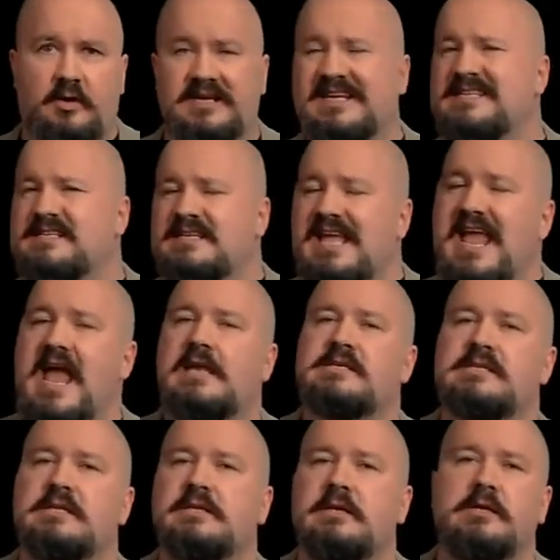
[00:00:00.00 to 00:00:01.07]
It's an
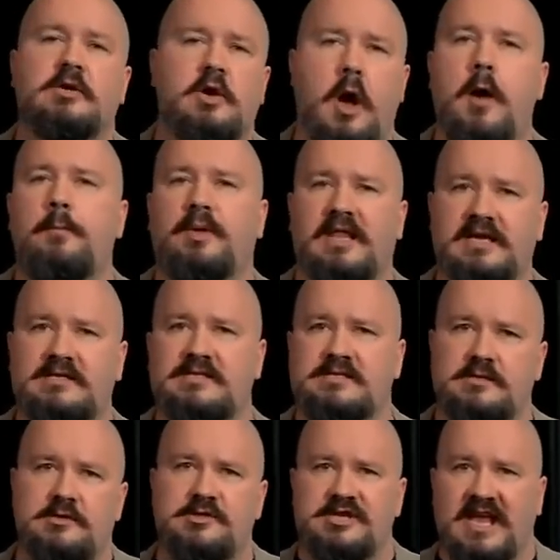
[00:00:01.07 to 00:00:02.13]
excellent and complex
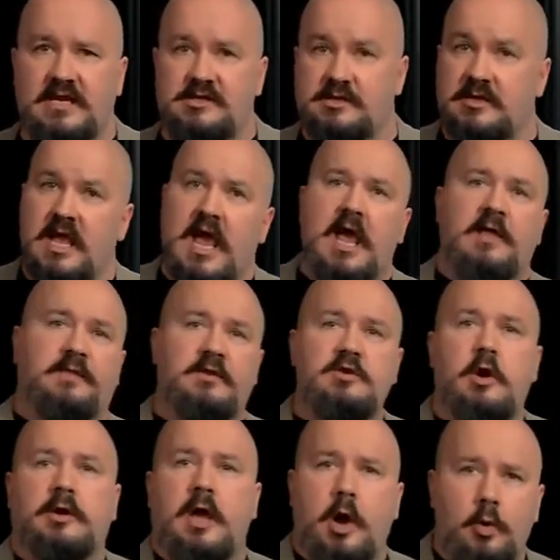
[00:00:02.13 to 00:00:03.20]
search engine that
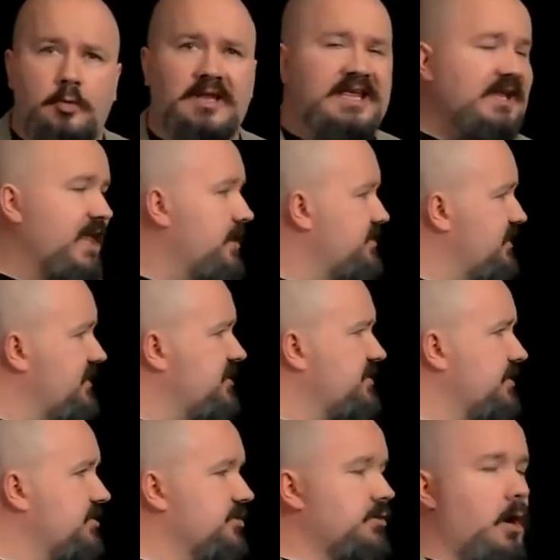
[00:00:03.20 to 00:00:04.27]
not only allows you to
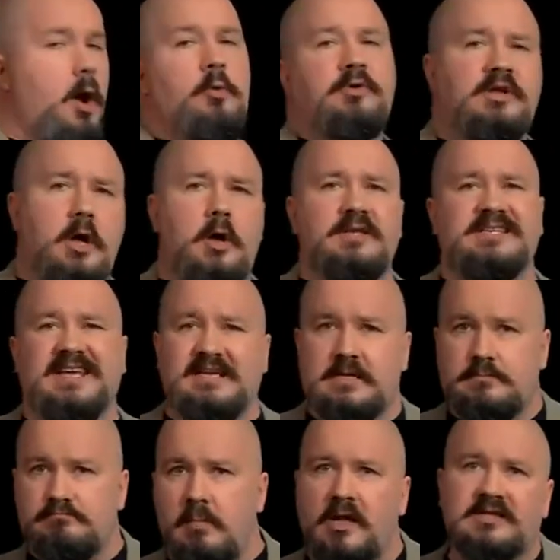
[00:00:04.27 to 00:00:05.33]
search your own content
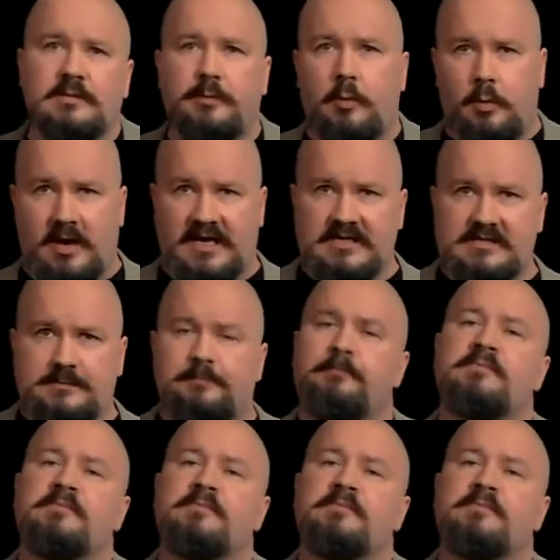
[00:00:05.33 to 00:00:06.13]
in multiple ways,